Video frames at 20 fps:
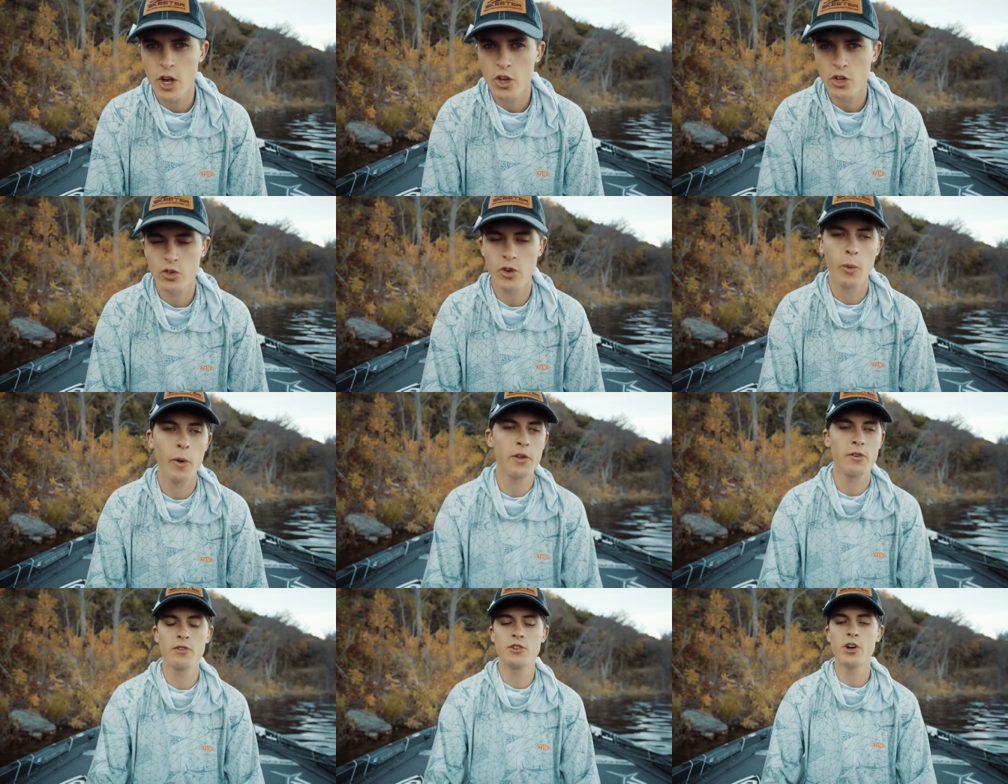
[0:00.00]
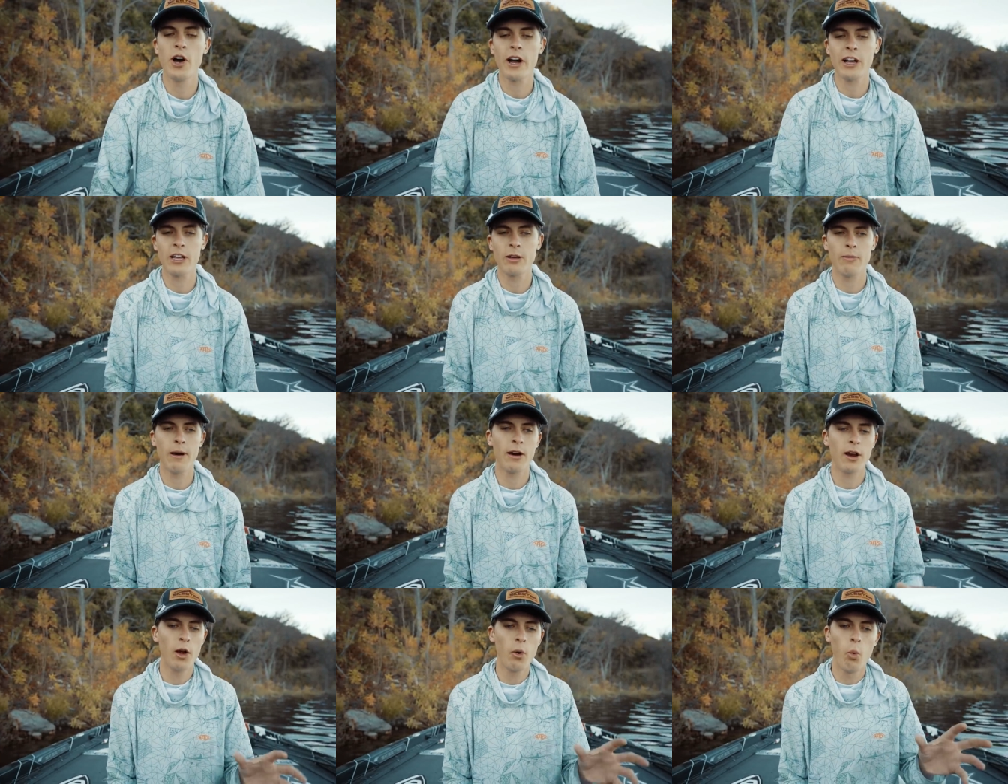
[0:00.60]
So whether you're talking
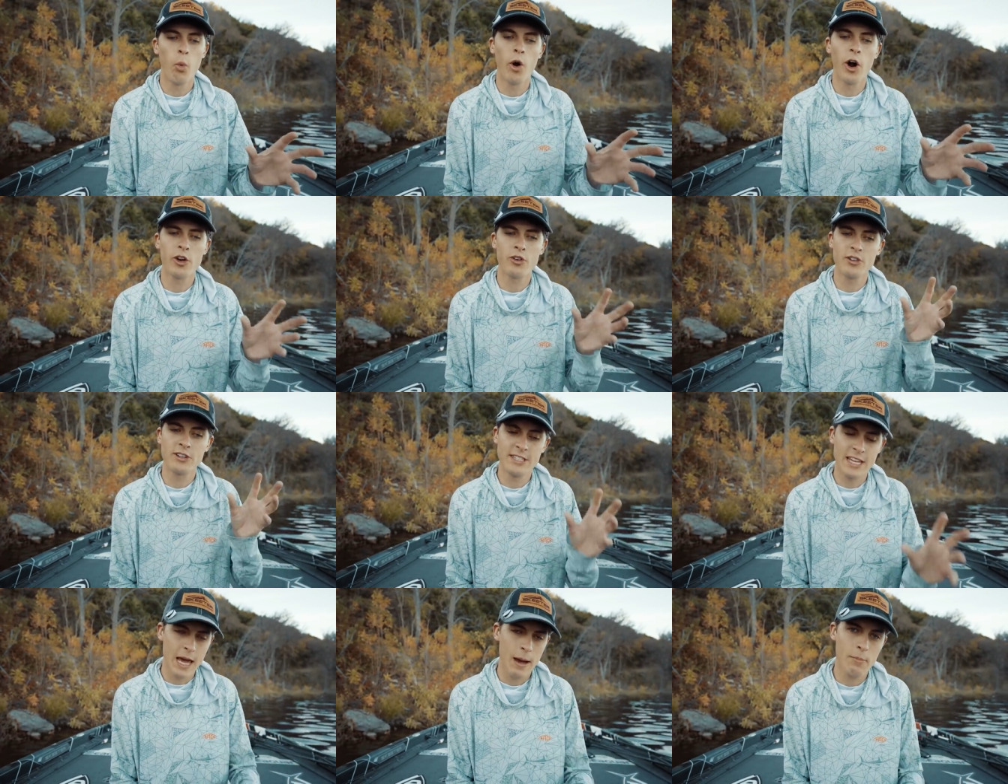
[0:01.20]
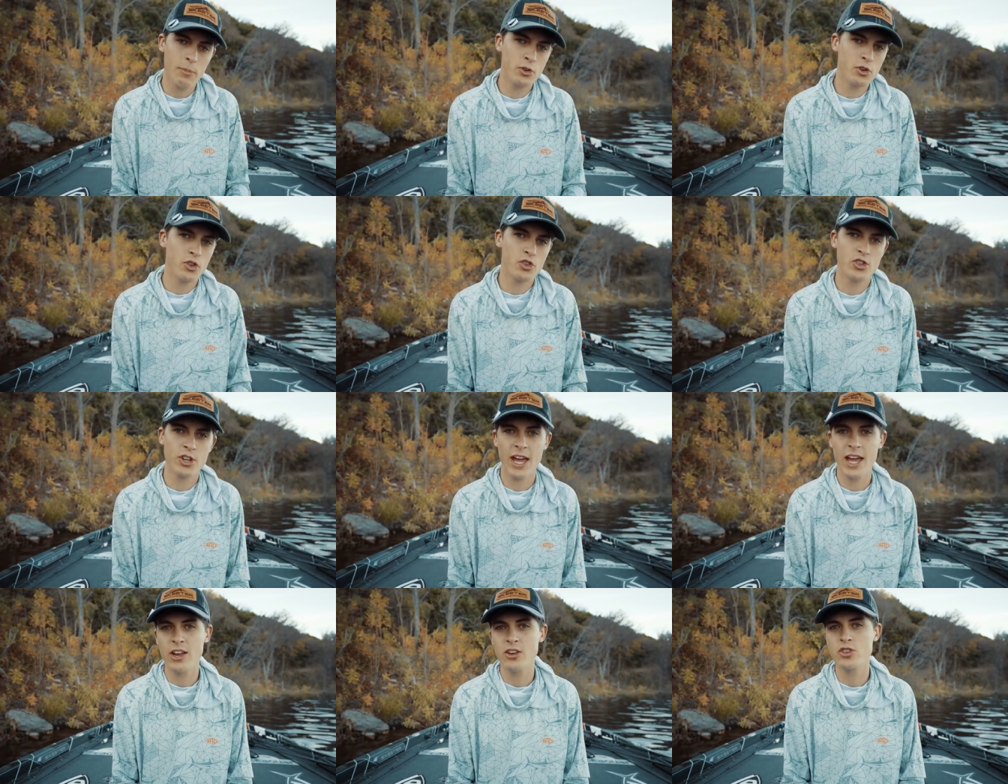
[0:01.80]
about a water temperature
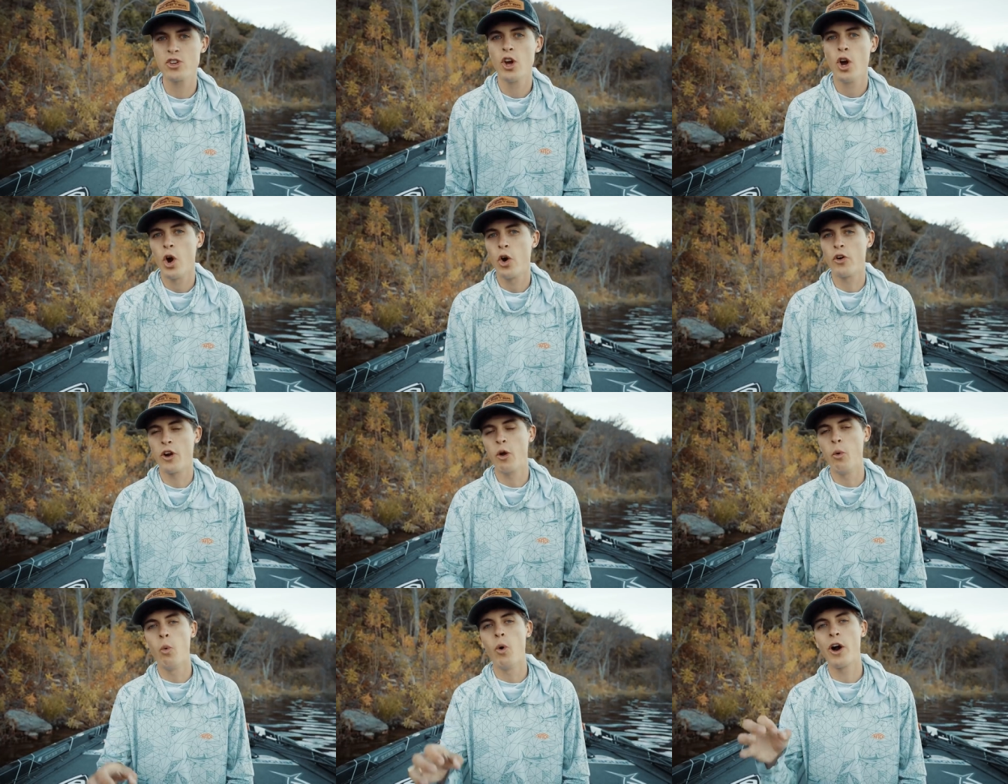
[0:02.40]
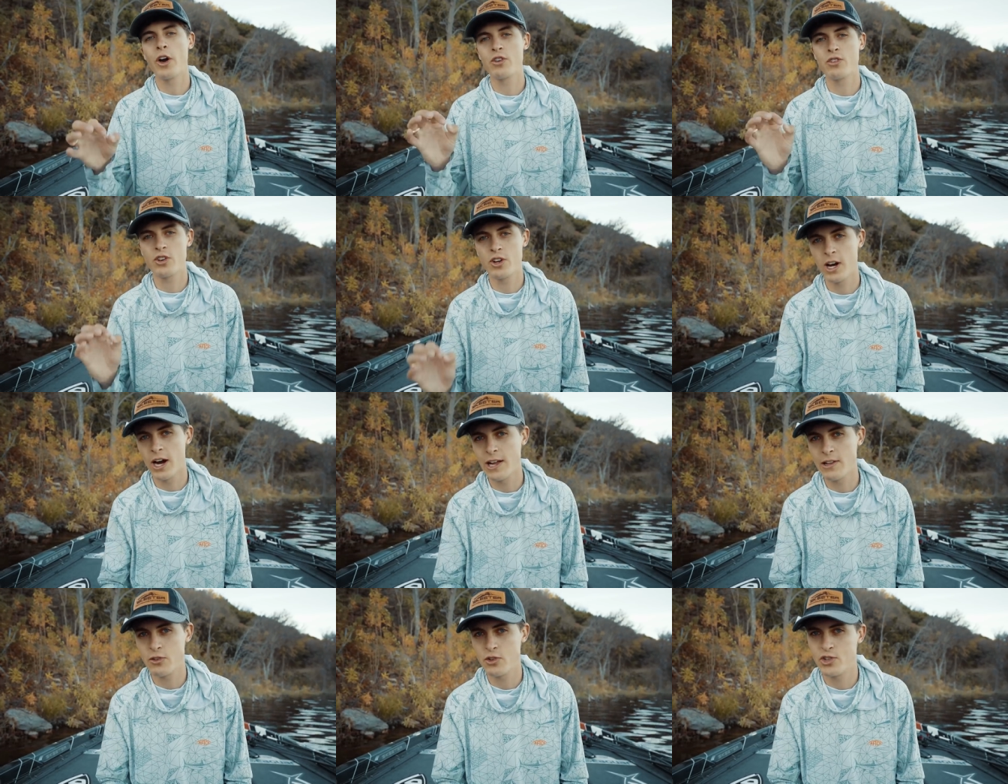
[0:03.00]
change or a water
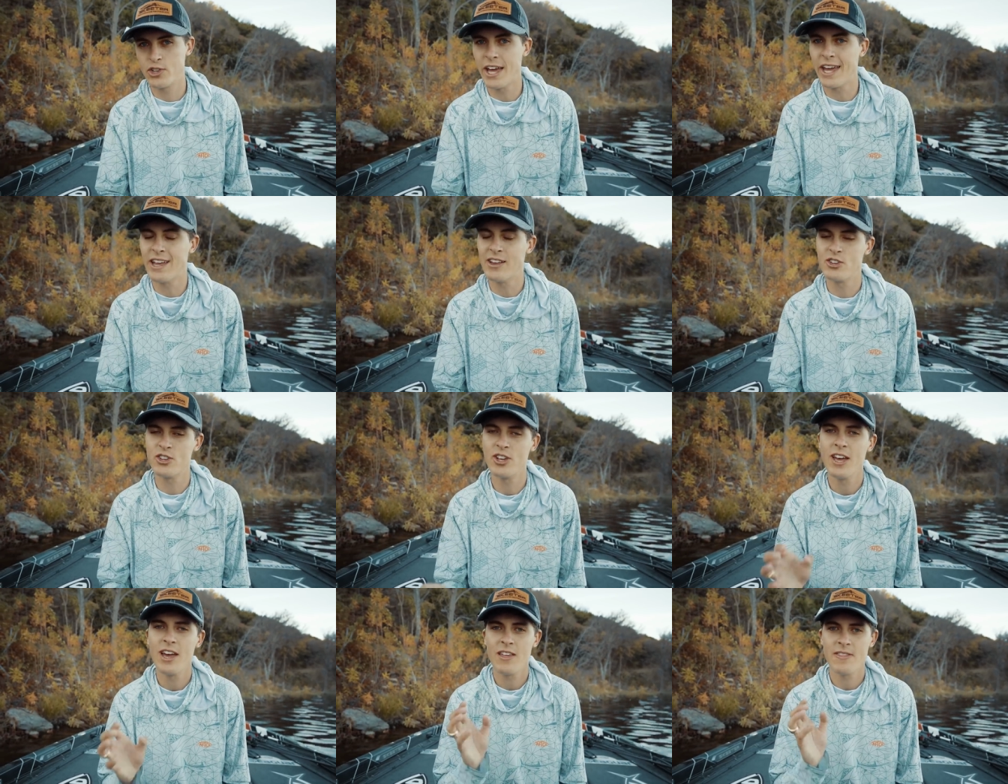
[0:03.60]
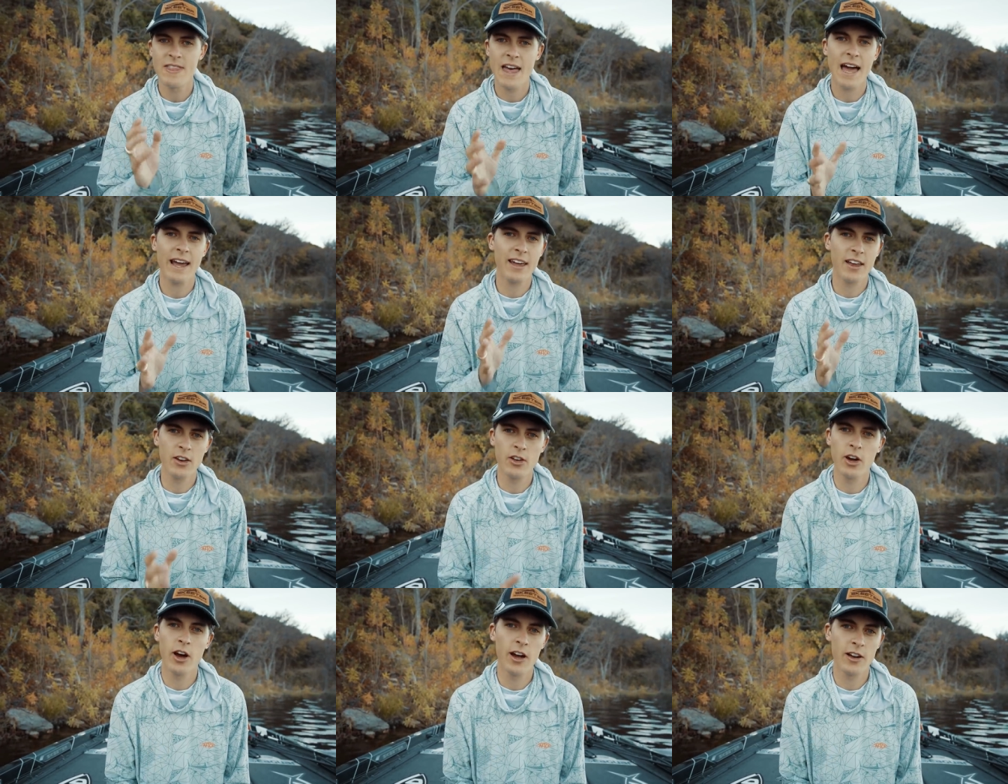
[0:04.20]
color change, that
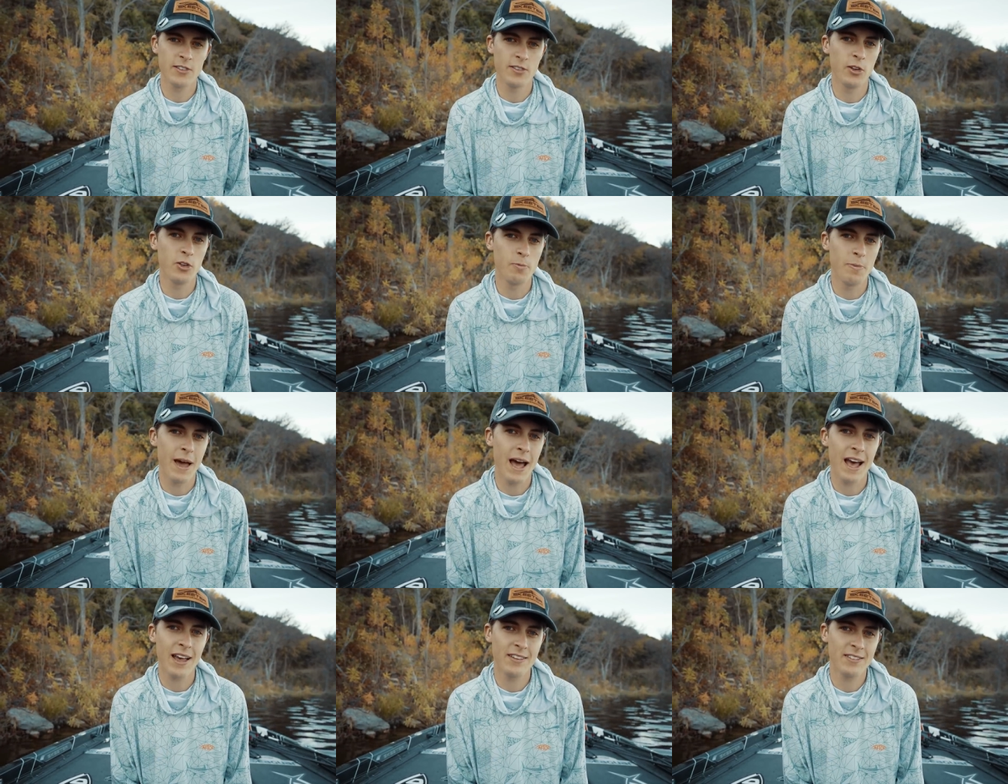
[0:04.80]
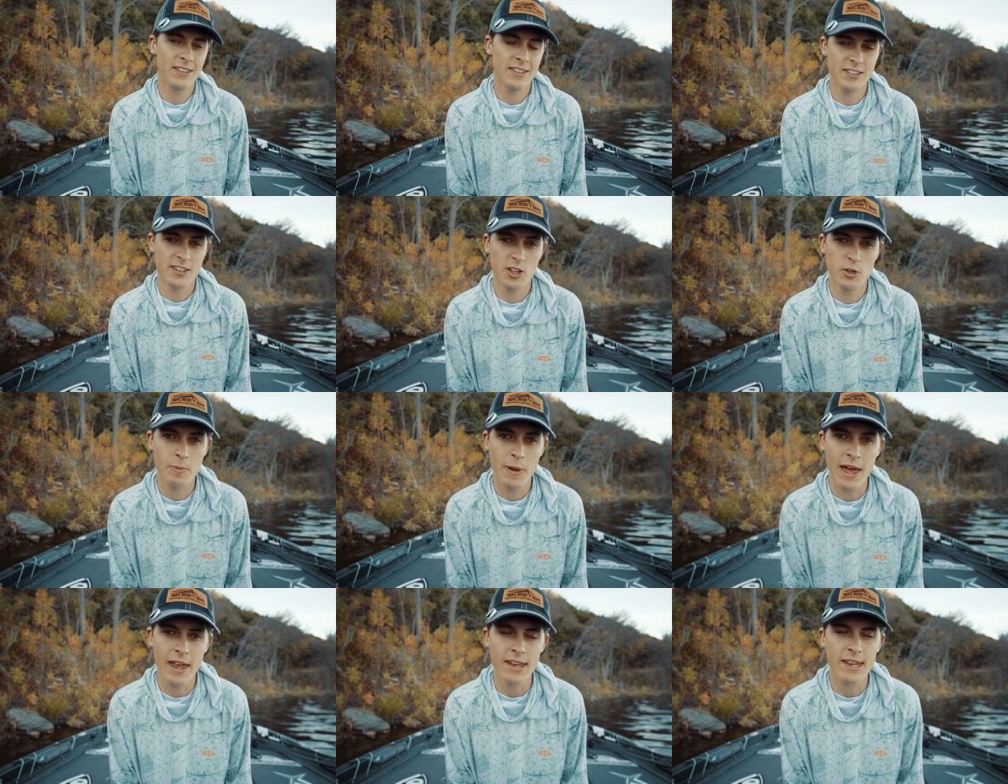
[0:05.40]
can cause those bass to
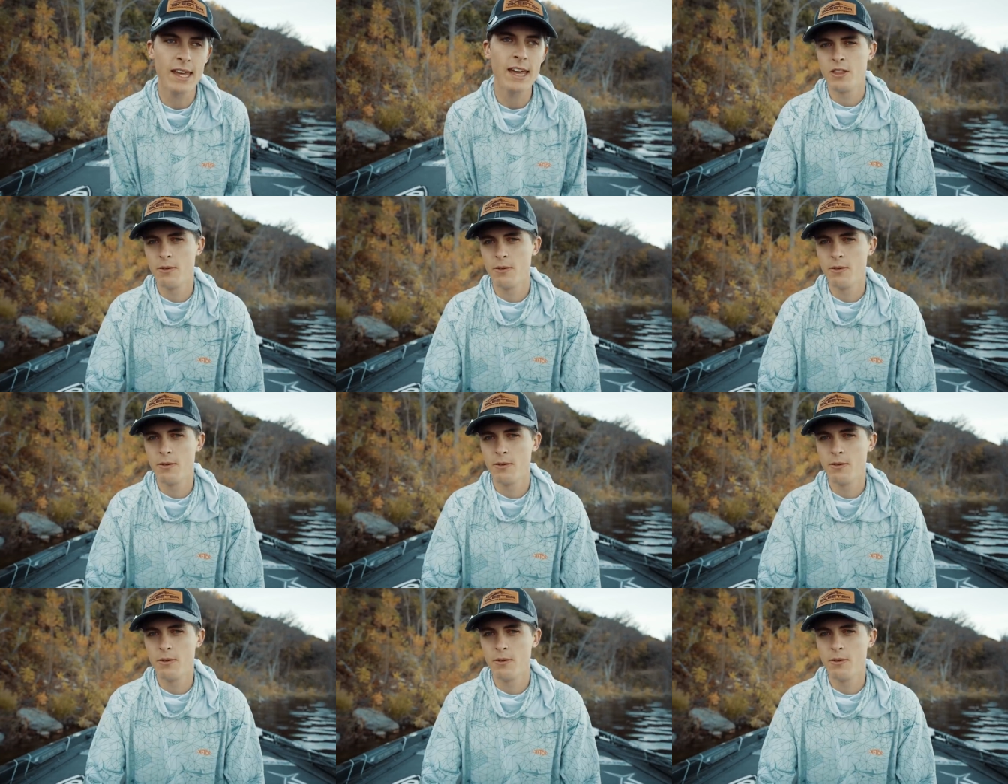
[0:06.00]
suspend.